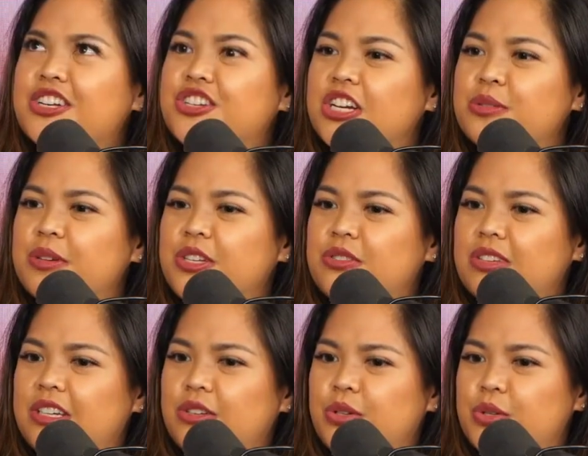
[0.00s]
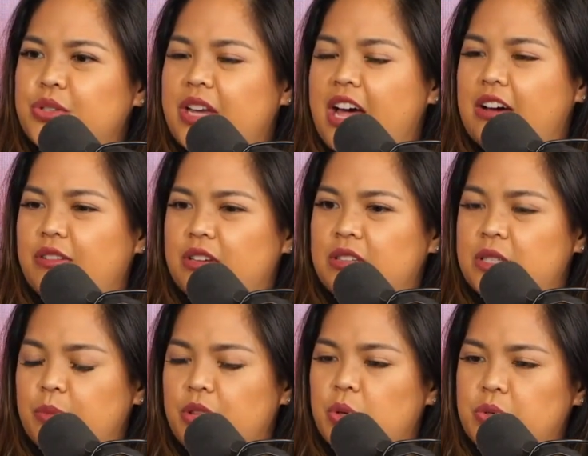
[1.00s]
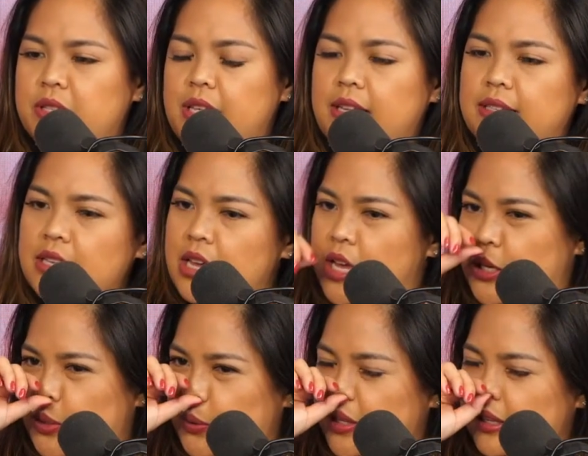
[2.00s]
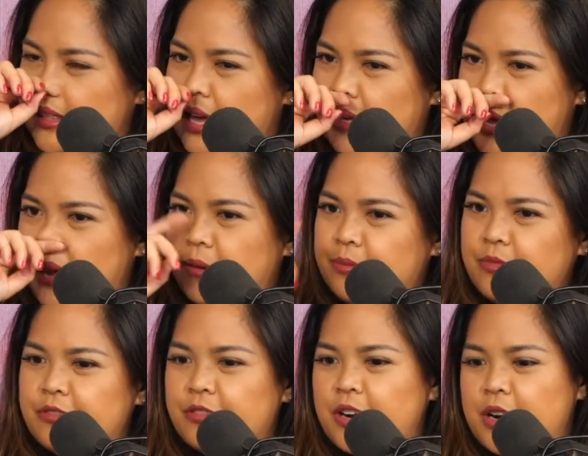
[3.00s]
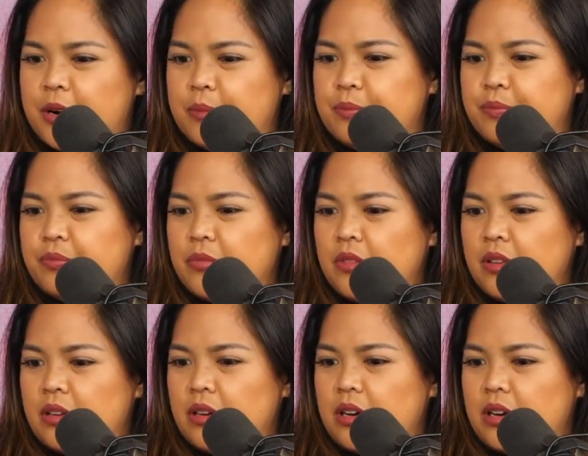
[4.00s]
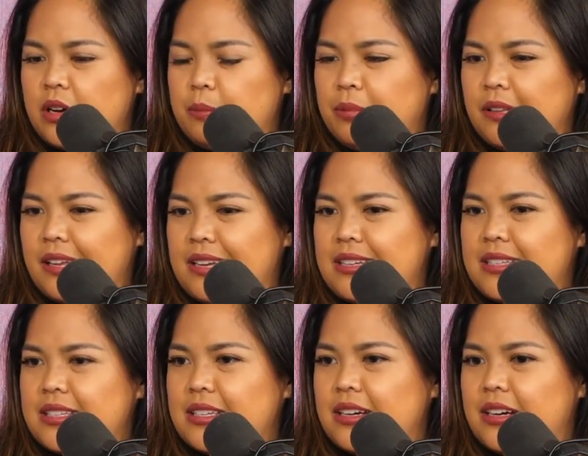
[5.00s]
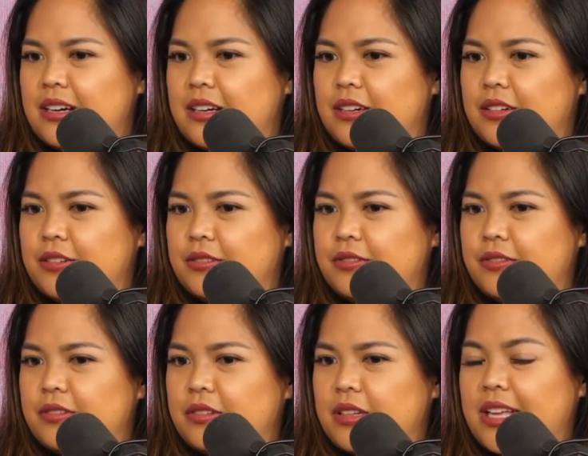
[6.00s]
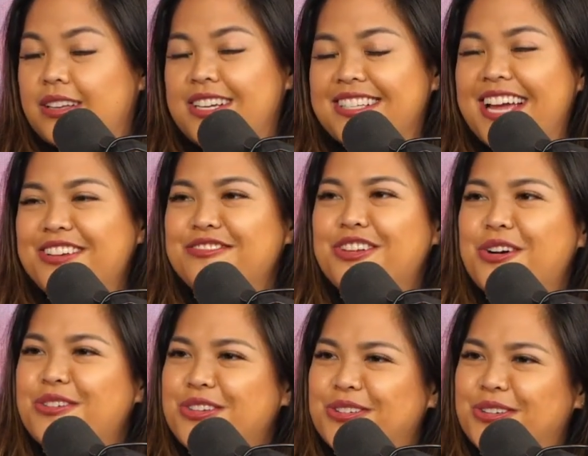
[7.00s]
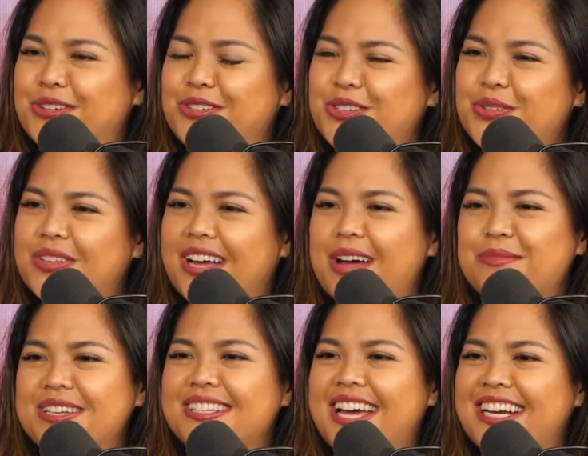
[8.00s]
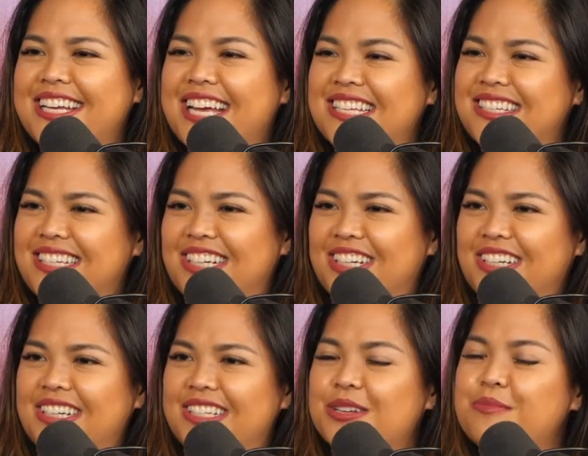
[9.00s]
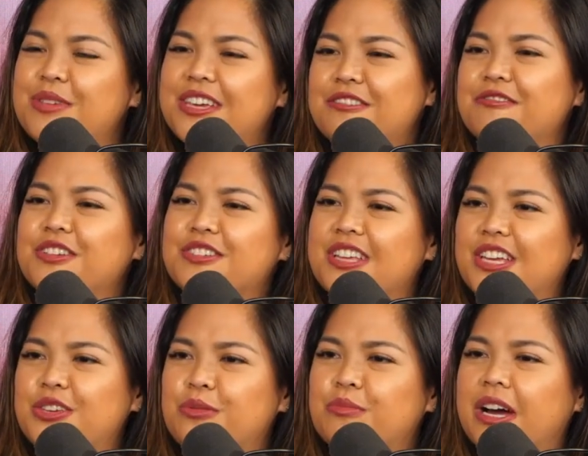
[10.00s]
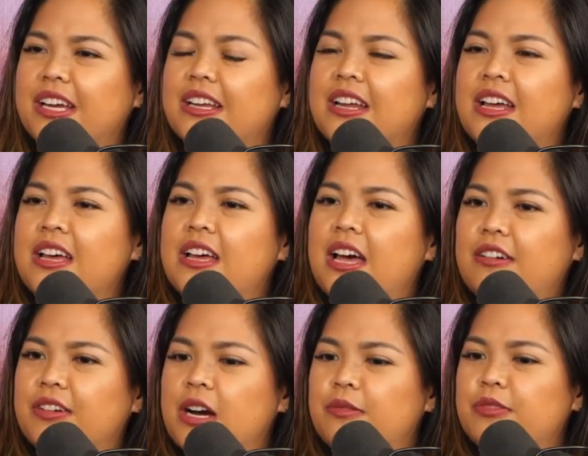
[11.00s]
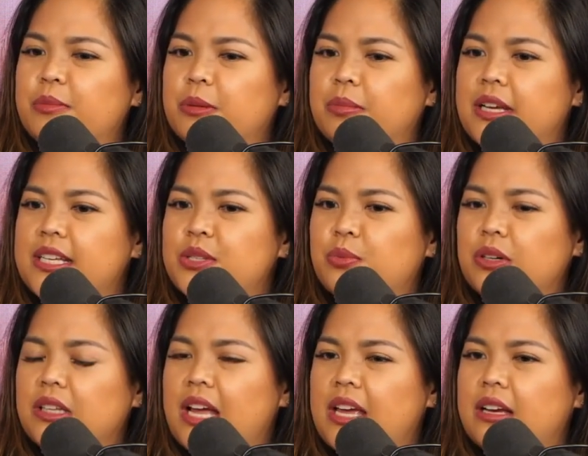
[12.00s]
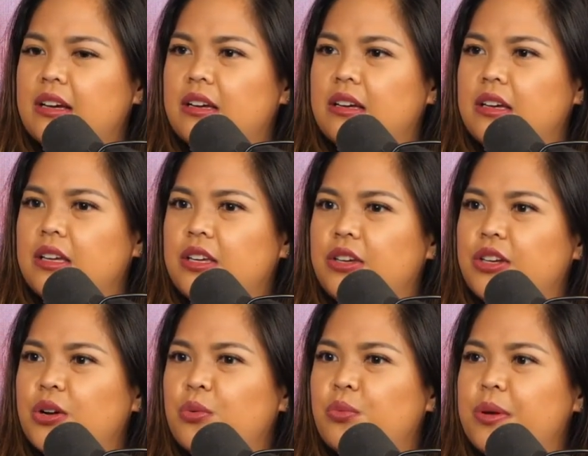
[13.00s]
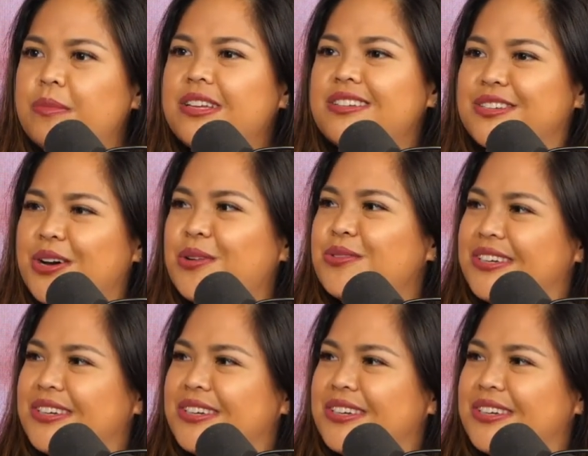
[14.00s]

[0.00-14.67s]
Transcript: judgment you said you used to have on some of those things, do you think that came from a place of, because I know you, so I'm just kind of guessing here. To me, it feels like you might have come from a place where like, you know, women don't